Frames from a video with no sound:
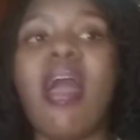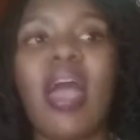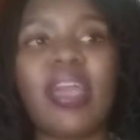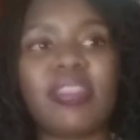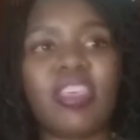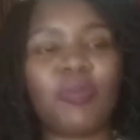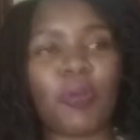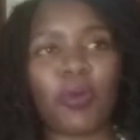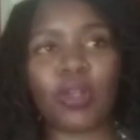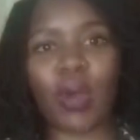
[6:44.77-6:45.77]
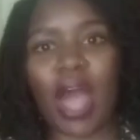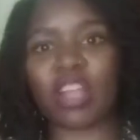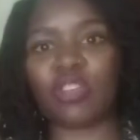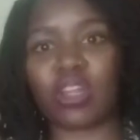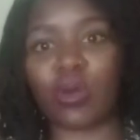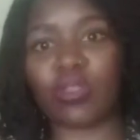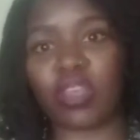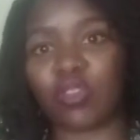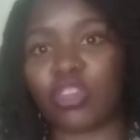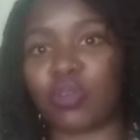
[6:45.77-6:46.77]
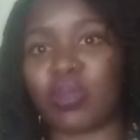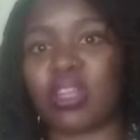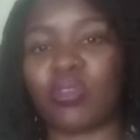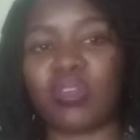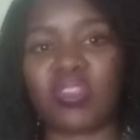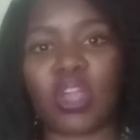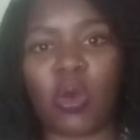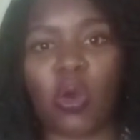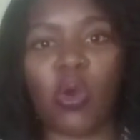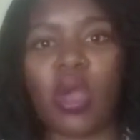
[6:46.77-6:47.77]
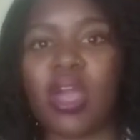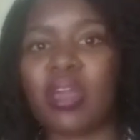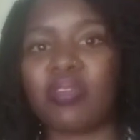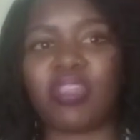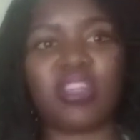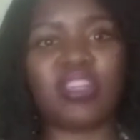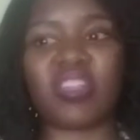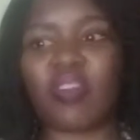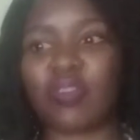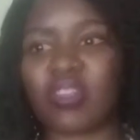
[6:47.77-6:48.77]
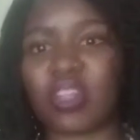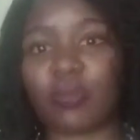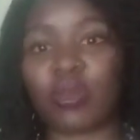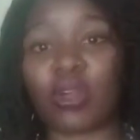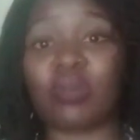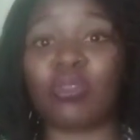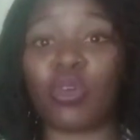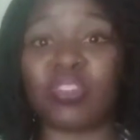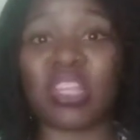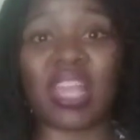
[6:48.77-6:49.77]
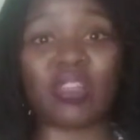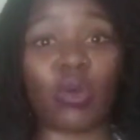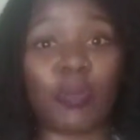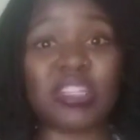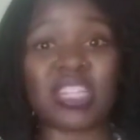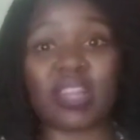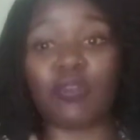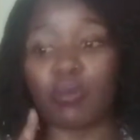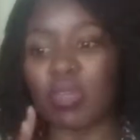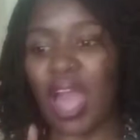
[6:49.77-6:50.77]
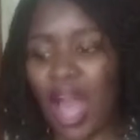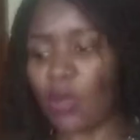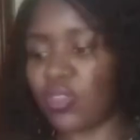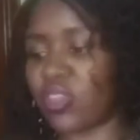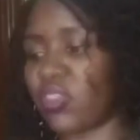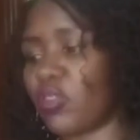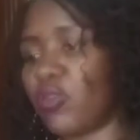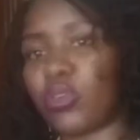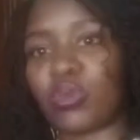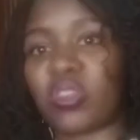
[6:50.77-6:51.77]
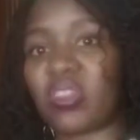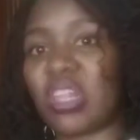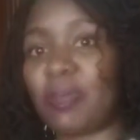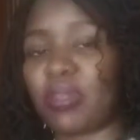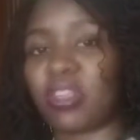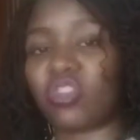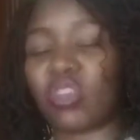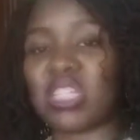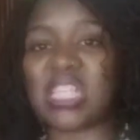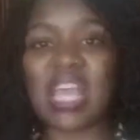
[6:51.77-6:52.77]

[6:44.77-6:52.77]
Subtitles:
and these people were actually on their social media, they were saying, oh, they deserve to sleep. They were being taken from their houses and forced to sleep in the streets.